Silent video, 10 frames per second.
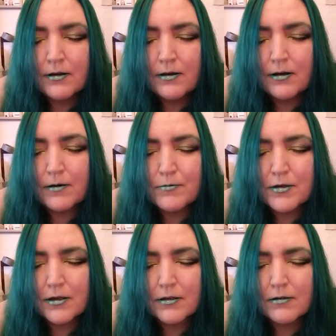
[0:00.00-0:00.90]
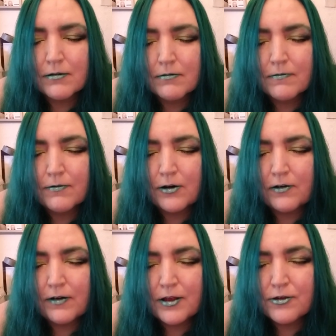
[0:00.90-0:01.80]
I'm just full of
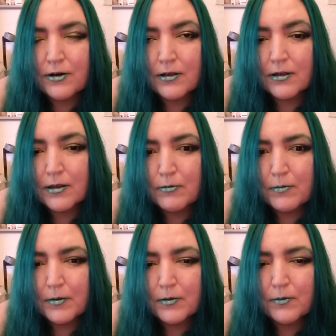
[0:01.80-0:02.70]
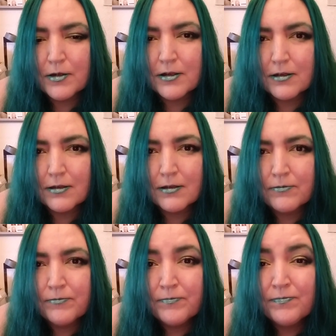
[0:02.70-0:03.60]
injuries at the moment, which is
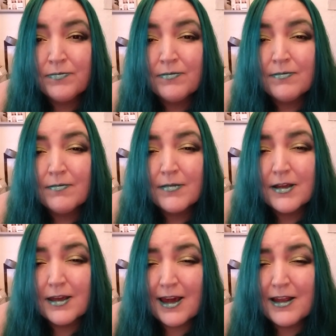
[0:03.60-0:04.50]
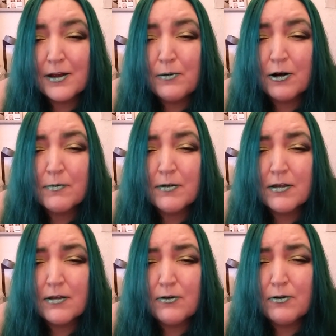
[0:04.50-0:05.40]
kind of what's been
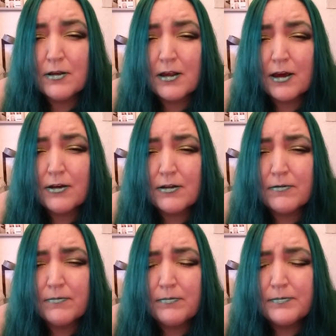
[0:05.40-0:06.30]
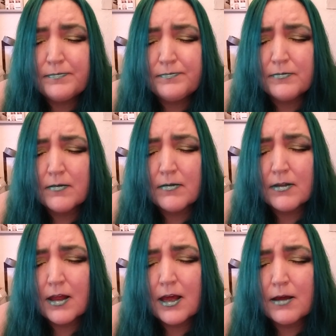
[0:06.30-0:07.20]
slowing down
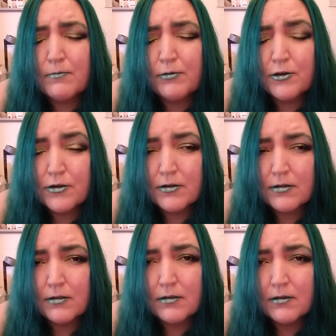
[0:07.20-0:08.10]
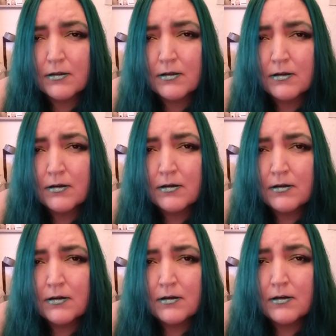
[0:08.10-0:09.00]
producing
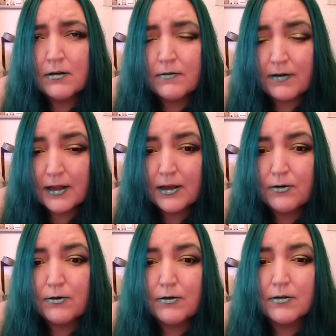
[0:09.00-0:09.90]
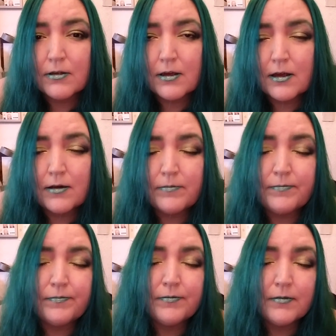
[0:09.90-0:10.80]
videos
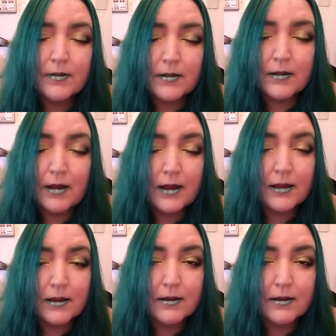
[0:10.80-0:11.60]
and